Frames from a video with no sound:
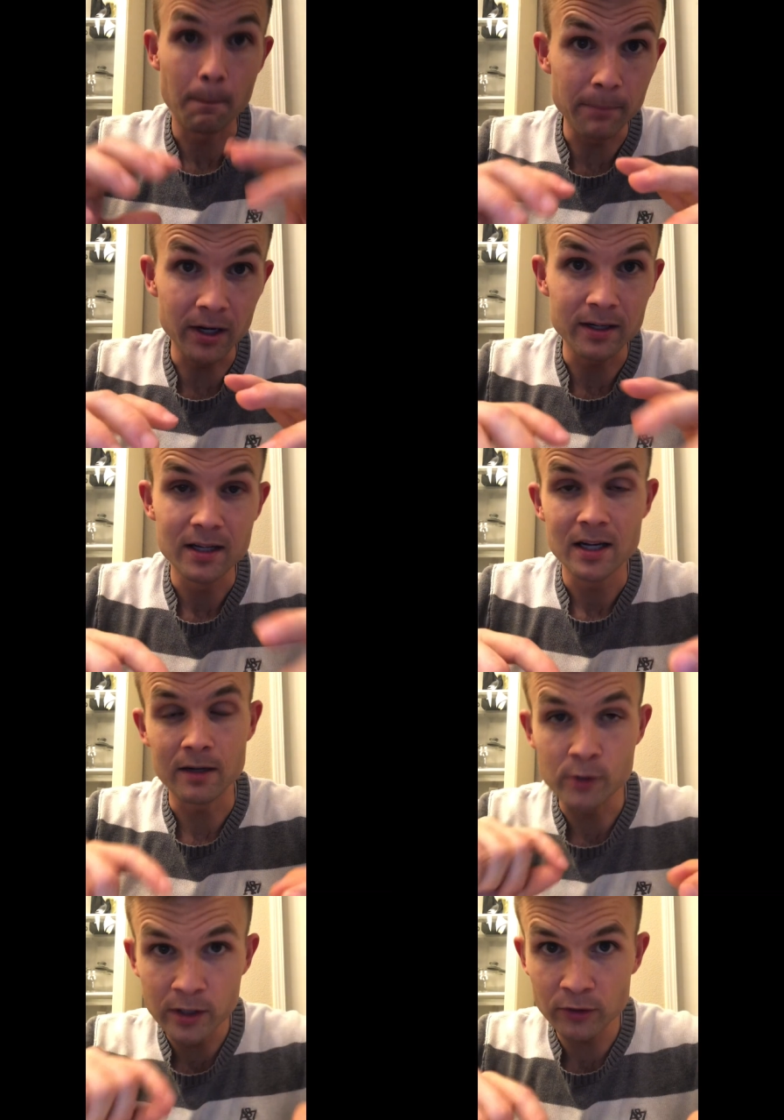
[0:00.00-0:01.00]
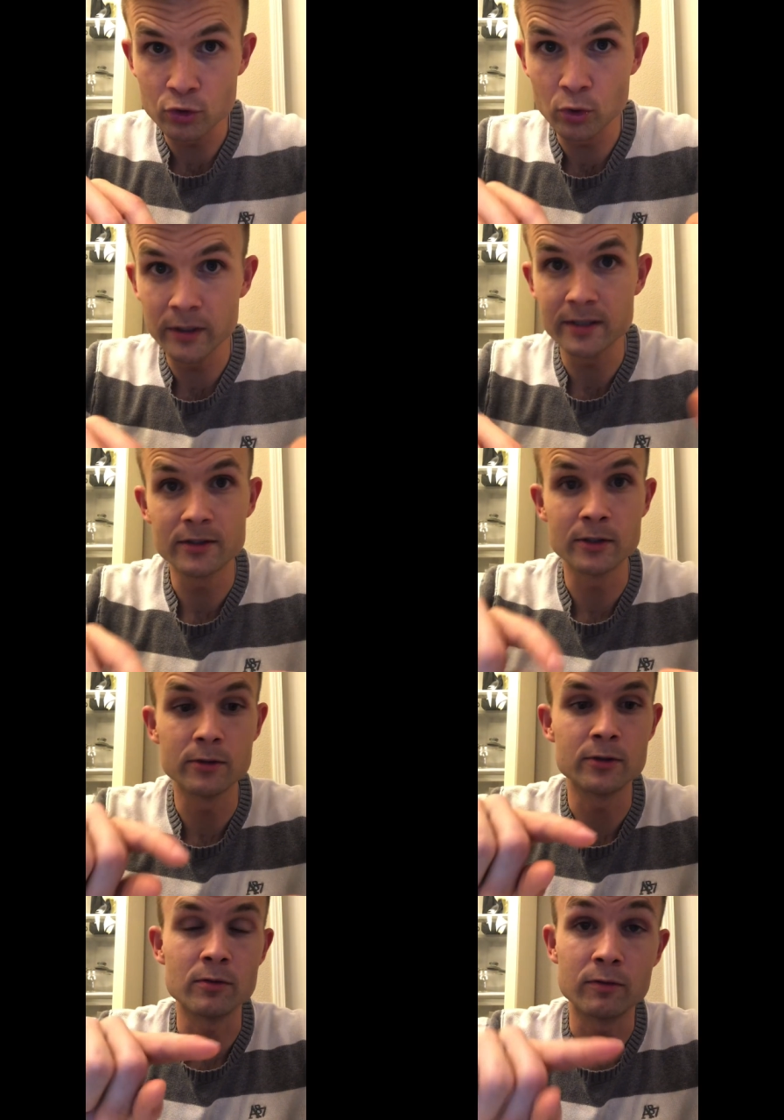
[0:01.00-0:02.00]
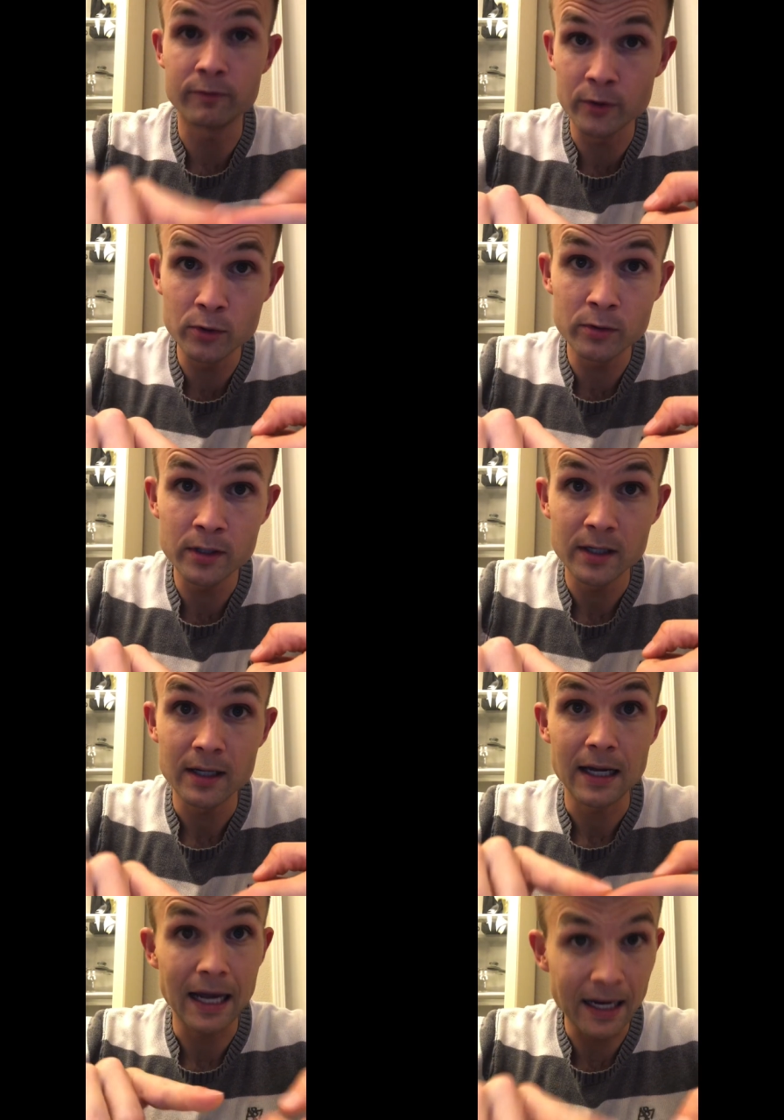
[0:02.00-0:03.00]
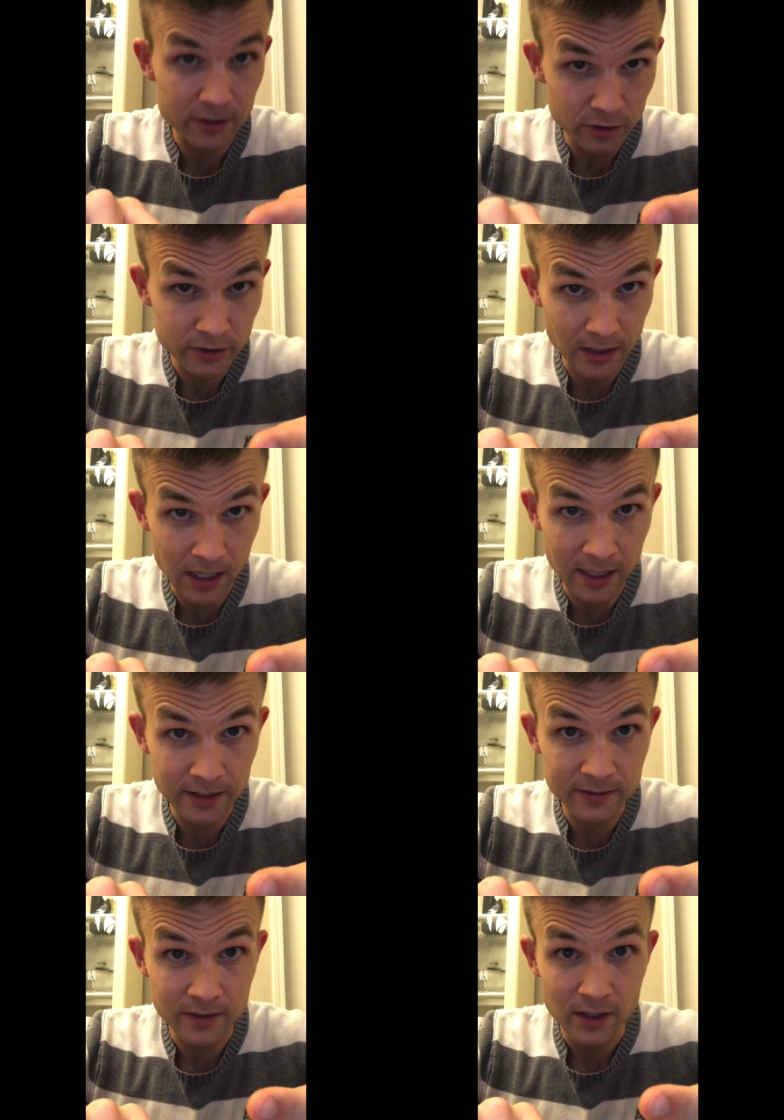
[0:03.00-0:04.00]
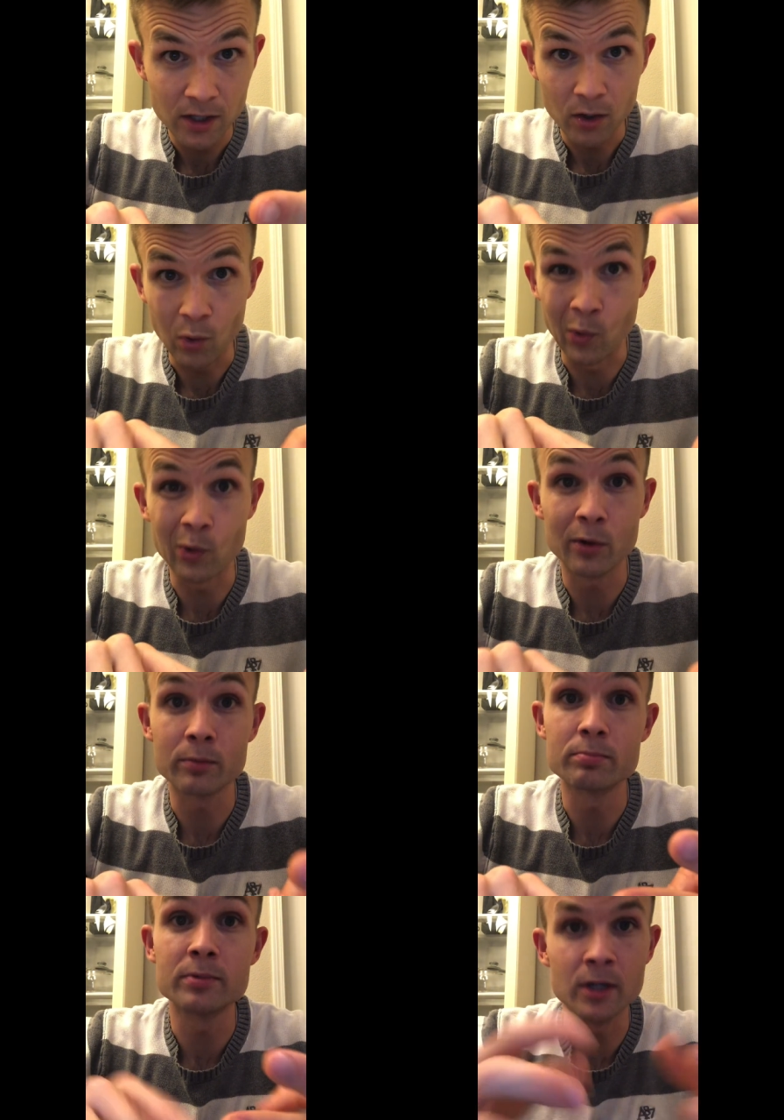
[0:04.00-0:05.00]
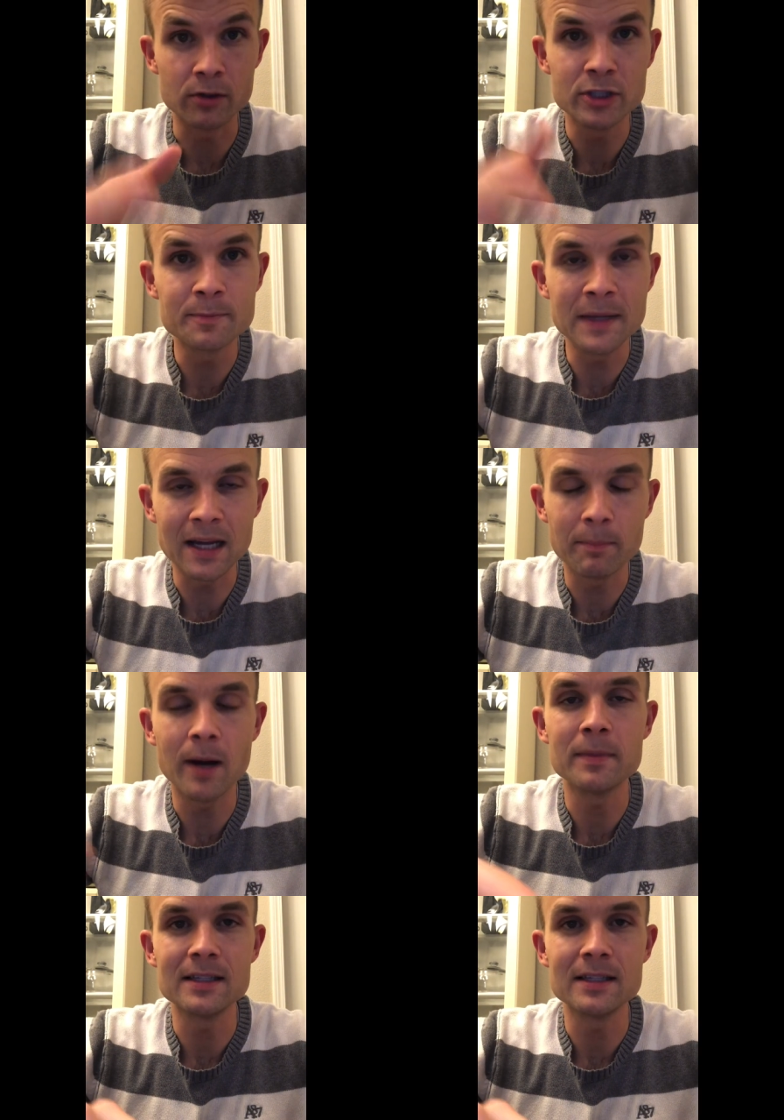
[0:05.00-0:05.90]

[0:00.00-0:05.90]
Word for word: But if you think the drooling's due to food, exercise, or you know just being a puppy